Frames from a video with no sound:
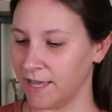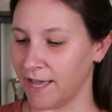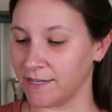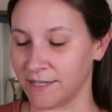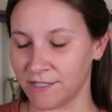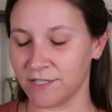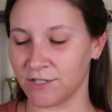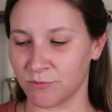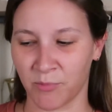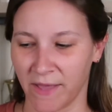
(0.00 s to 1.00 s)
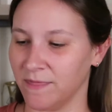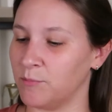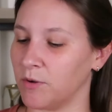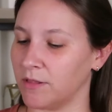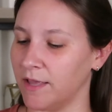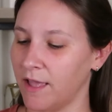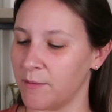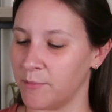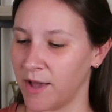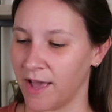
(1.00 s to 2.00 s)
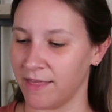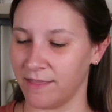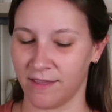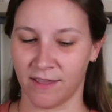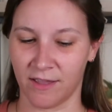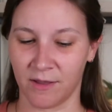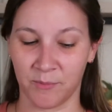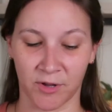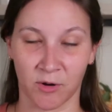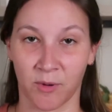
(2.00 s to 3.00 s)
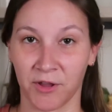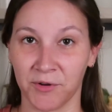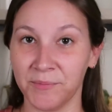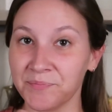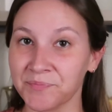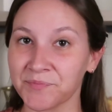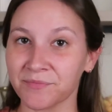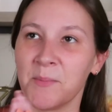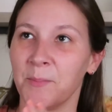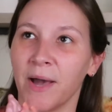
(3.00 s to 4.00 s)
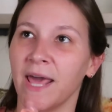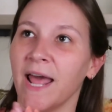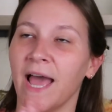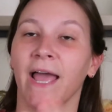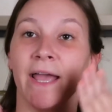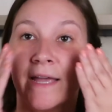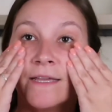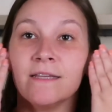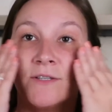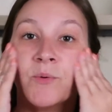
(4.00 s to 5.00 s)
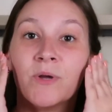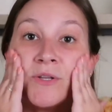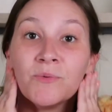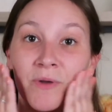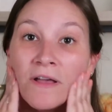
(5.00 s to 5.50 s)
I need to just bite the bullet and buy the bigger bottle, but I don't want to.